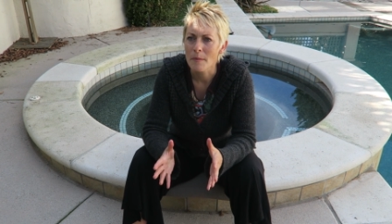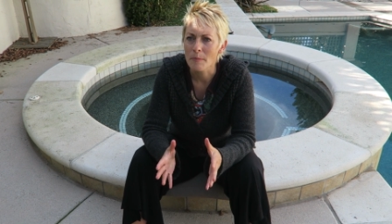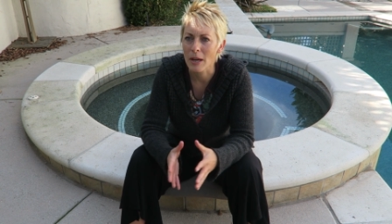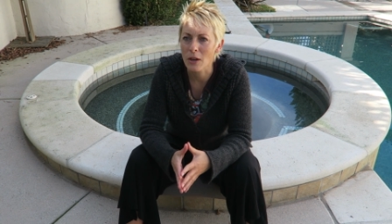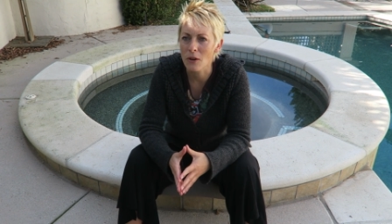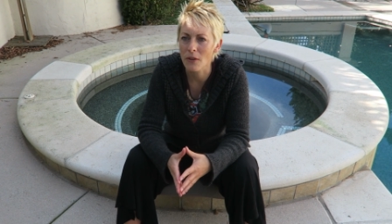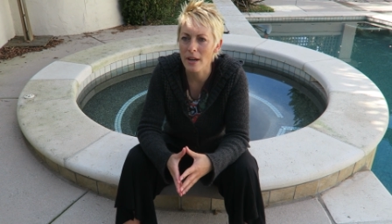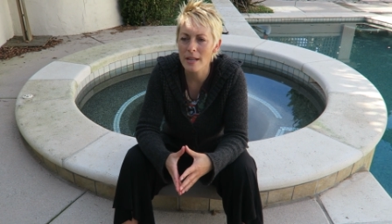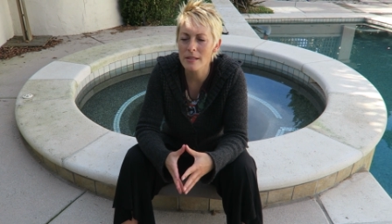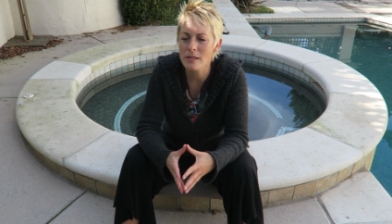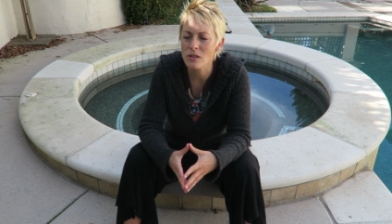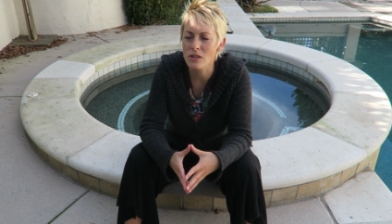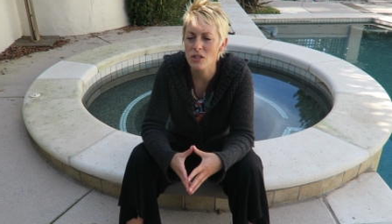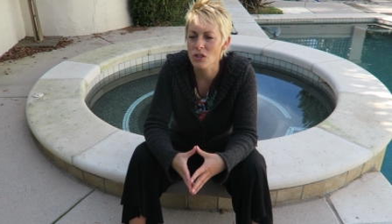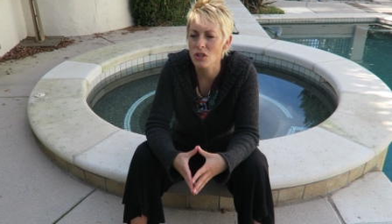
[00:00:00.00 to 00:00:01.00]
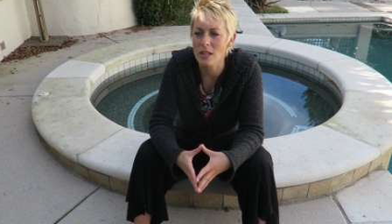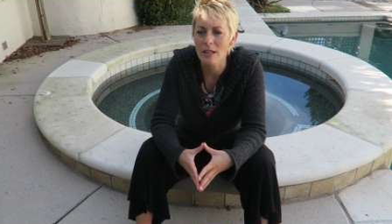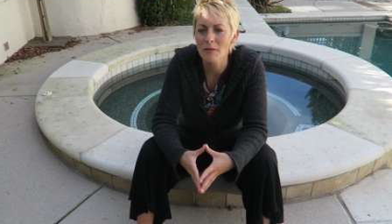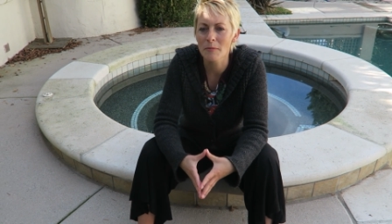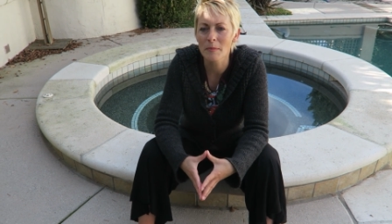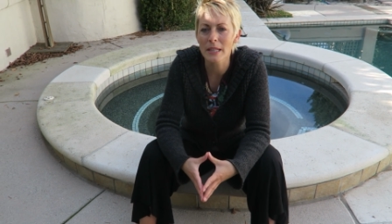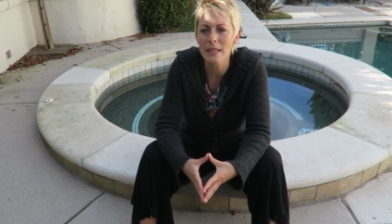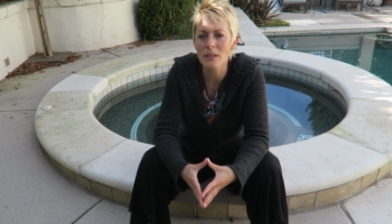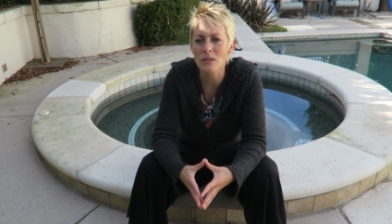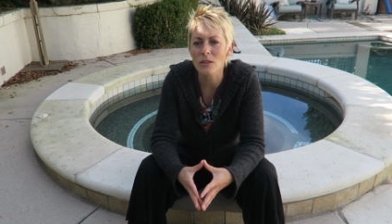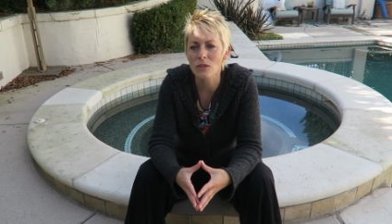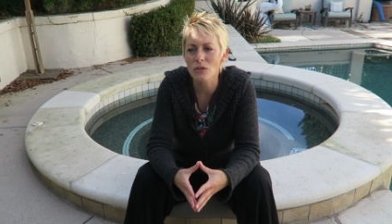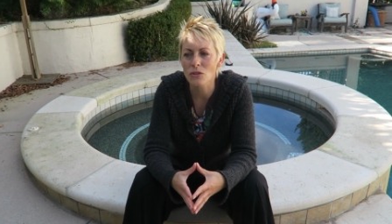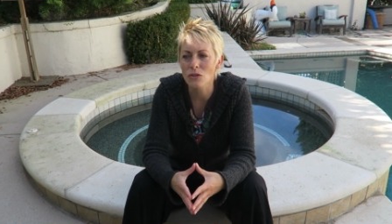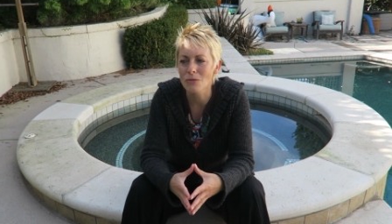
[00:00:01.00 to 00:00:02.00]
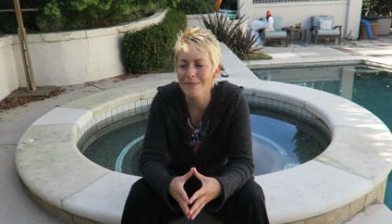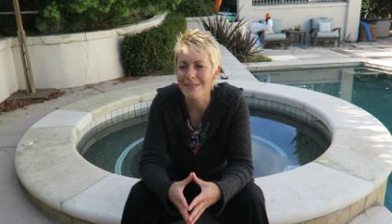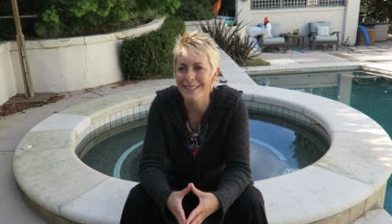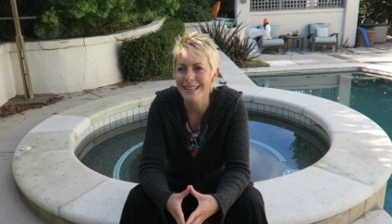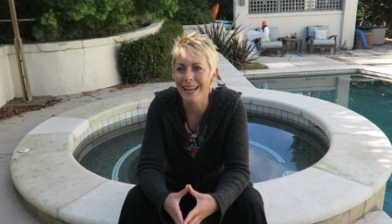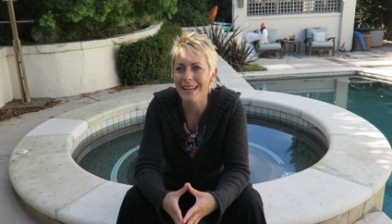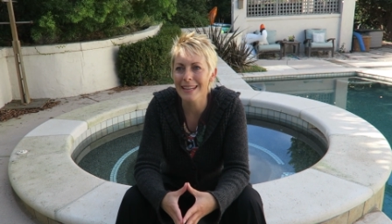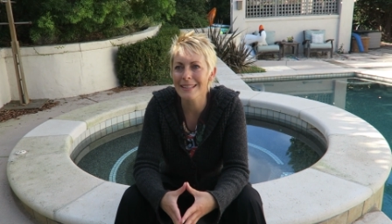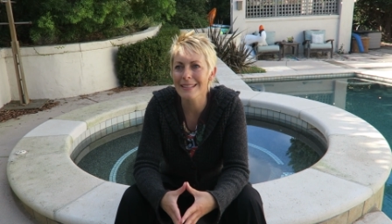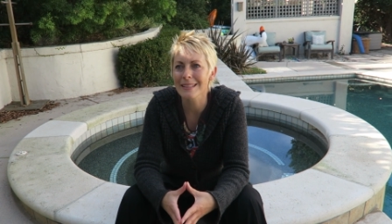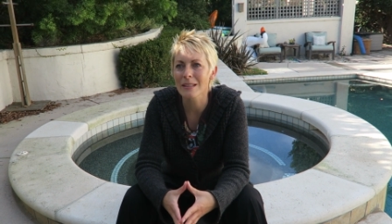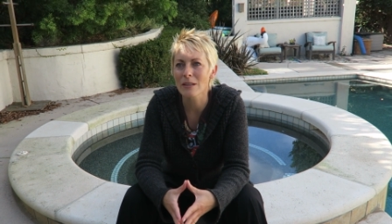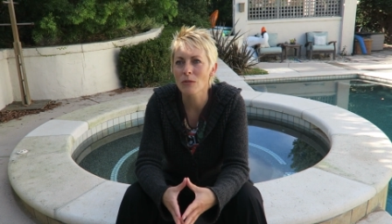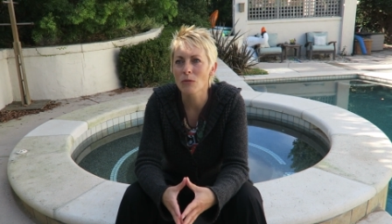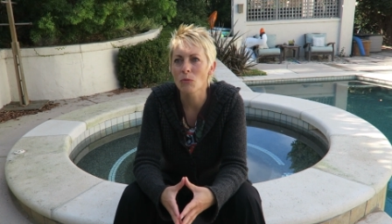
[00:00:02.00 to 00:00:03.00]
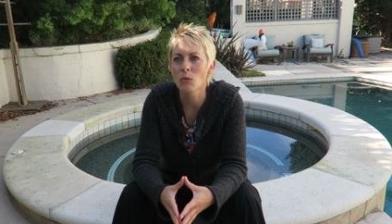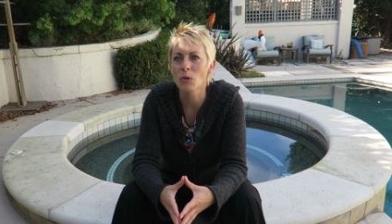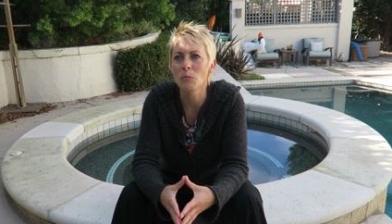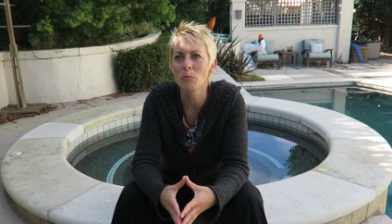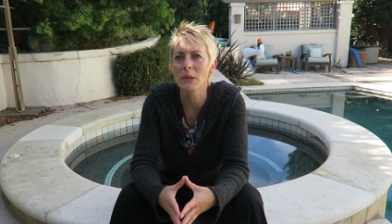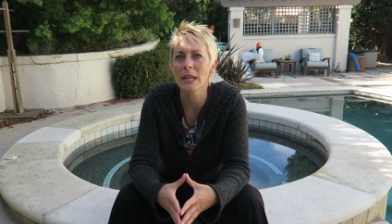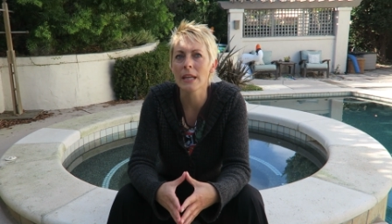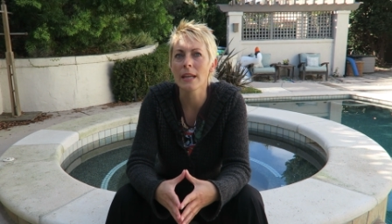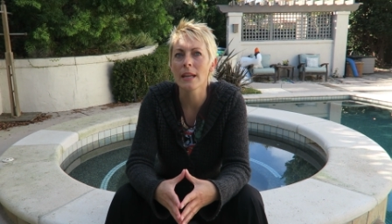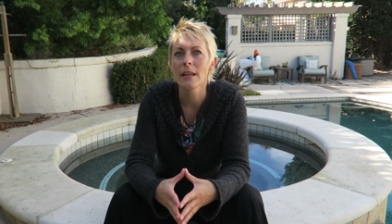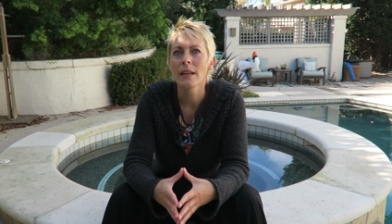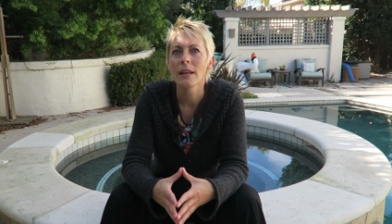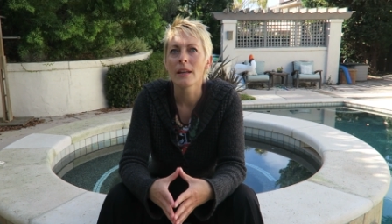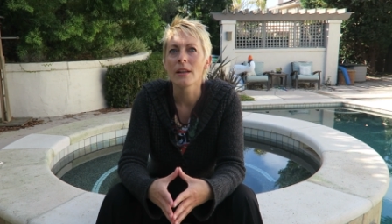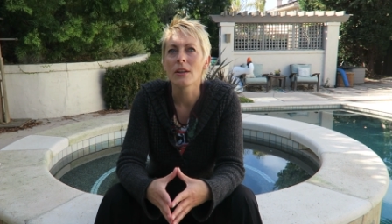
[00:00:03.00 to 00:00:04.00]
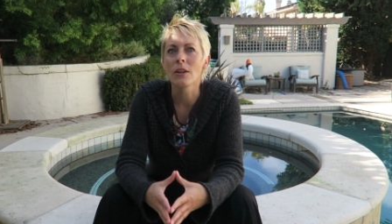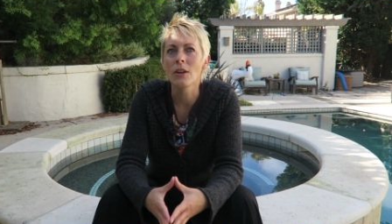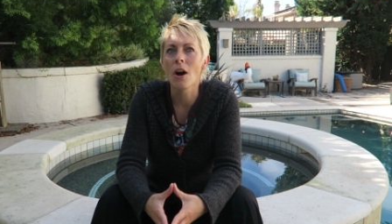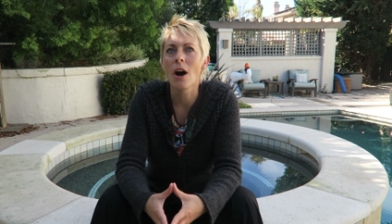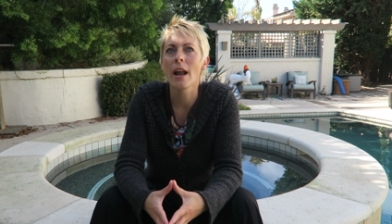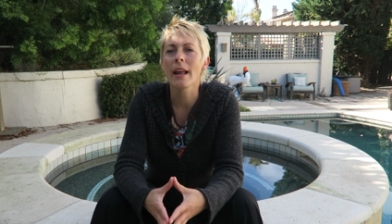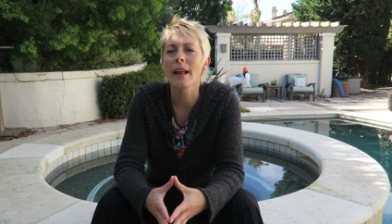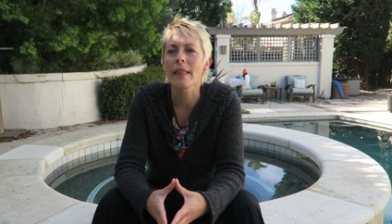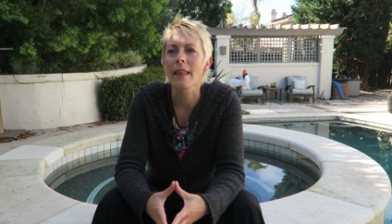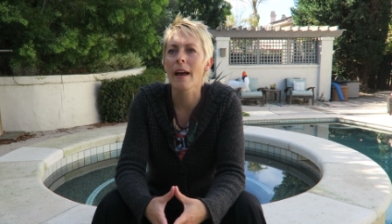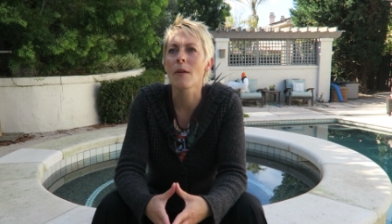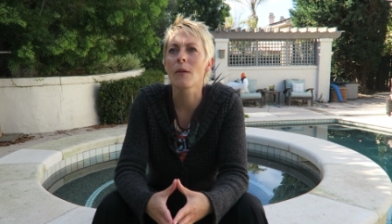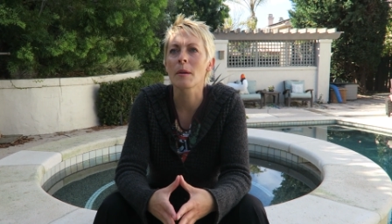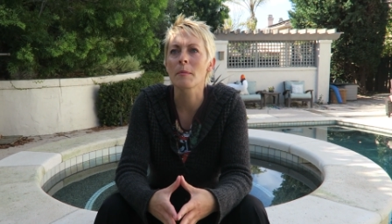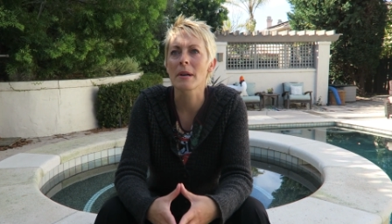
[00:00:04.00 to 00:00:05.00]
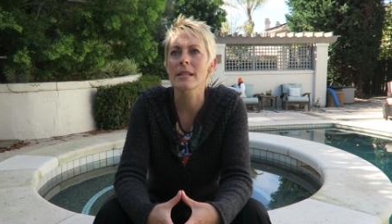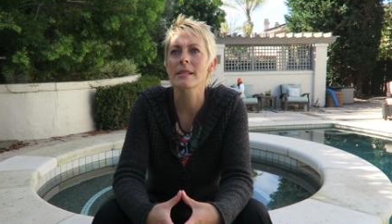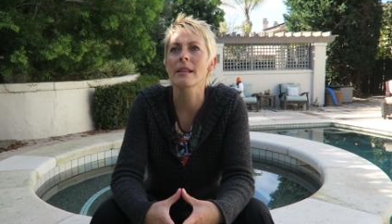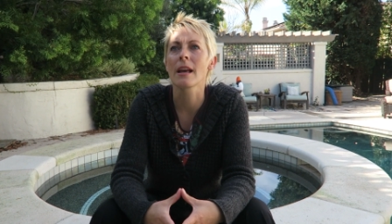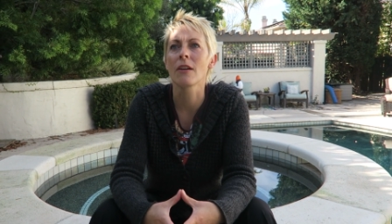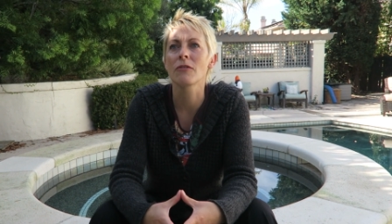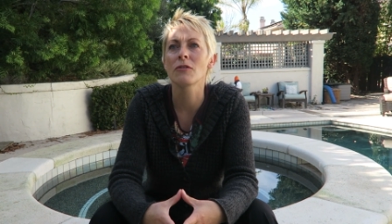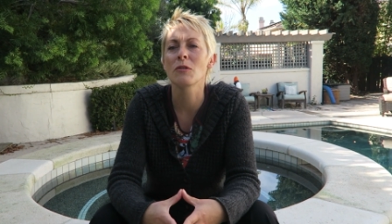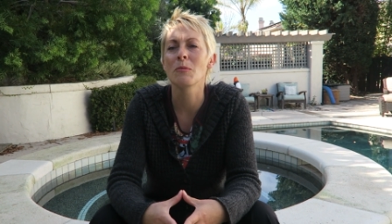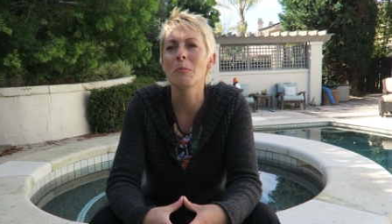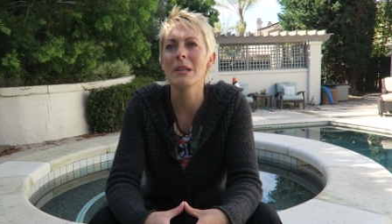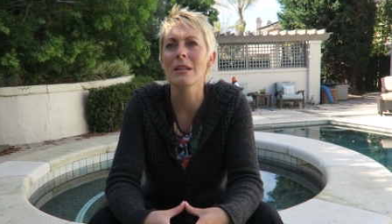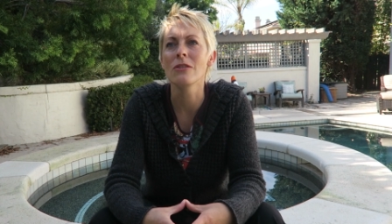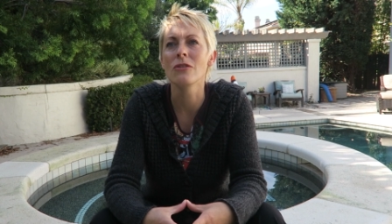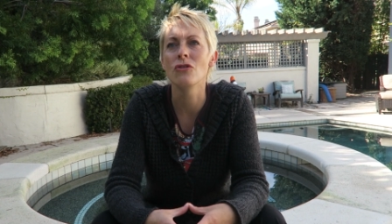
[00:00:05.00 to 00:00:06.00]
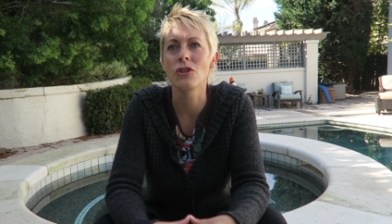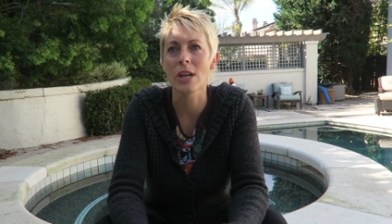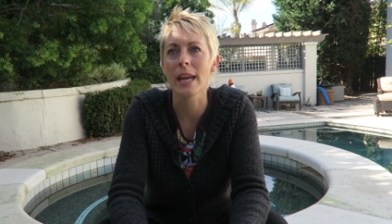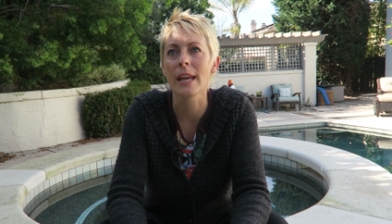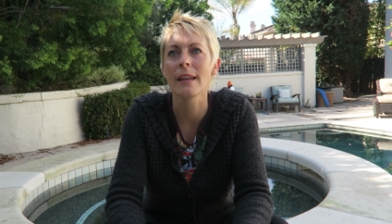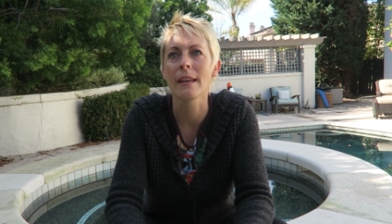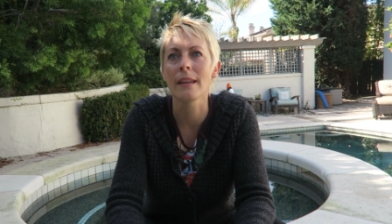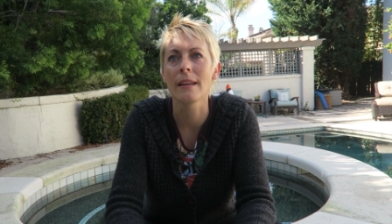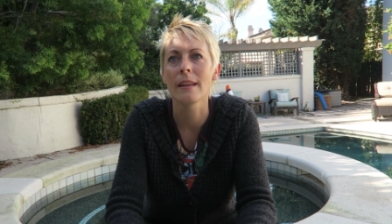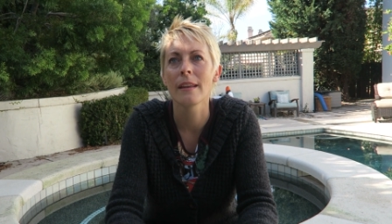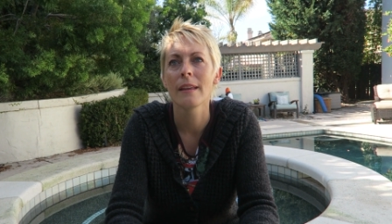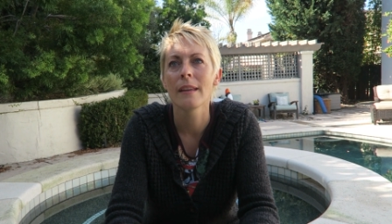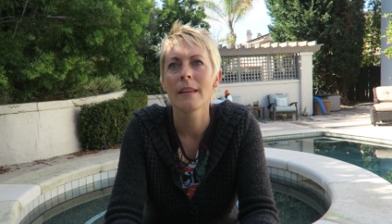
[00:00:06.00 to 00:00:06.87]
My greatest achievement to date would be not allowing myself to be jaded